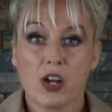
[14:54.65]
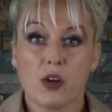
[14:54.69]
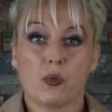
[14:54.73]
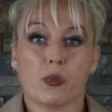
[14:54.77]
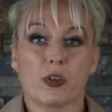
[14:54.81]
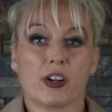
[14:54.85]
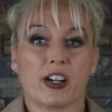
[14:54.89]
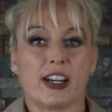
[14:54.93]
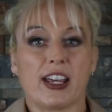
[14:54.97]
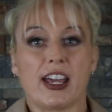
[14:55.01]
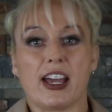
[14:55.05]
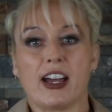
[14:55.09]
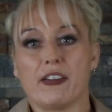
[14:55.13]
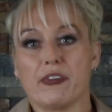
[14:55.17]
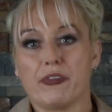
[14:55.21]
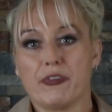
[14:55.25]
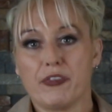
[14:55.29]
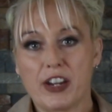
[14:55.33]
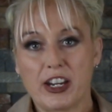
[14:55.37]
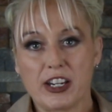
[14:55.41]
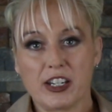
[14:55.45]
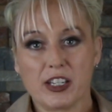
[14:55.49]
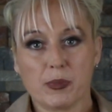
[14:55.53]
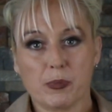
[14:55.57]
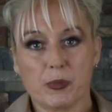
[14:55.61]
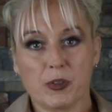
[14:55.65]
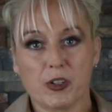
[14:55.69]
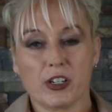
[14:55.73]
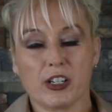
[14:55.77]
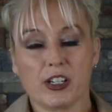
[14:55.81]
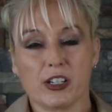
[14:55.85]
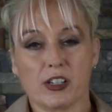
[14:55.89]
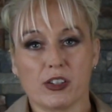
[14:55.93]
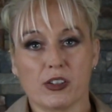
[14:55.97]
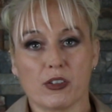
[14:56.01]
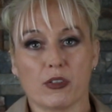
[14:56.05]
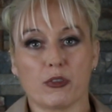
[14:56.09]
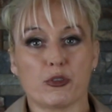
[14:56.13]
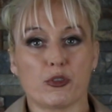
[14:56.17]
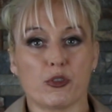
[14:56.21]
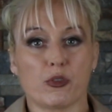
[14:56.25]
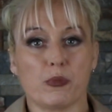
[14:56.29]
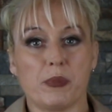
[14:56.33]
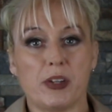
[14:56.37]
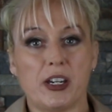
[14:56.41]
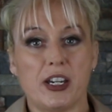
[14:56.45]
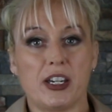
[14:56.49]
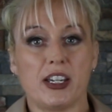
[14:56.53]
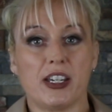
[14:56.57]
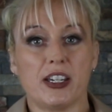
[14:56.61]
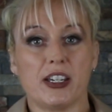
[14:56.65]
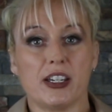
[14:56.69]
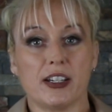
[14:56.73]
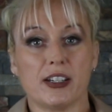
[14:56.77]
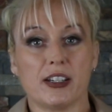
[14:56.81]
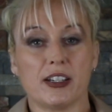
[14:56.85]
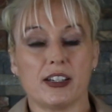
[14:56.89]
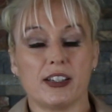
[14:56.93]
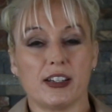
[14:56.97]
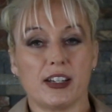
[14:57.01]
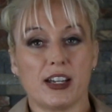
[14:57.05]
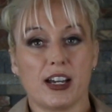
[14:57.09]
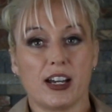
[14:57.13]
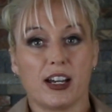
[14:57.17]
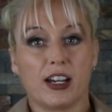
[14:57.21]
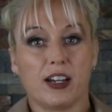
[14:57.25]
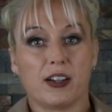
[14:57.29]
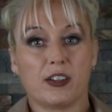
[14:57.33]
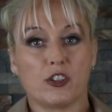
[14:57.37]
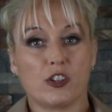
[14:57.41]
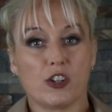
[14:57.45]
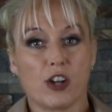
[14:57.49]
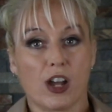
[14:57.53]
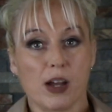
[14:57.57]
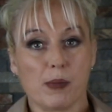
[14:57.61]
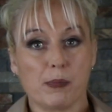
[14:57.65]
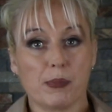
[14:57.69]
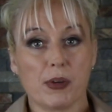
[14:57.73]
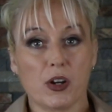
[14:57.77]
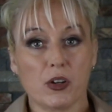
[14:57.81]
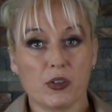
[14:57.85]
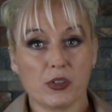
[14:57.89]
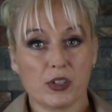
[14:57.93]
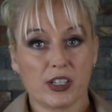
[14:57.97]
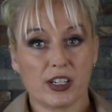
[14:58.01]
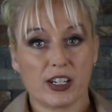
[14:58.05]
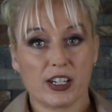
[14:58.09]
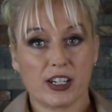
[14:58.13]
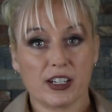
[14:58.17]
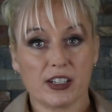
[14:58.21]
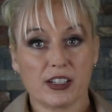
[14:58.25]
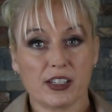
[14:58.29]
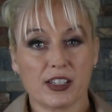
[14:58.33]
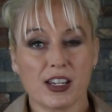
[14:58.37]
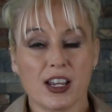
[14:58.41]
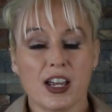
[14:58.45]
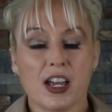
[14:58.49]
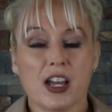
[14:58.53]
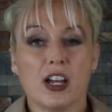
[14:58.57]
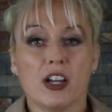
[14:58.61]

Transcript: We're going to have Facebook and social media job postings.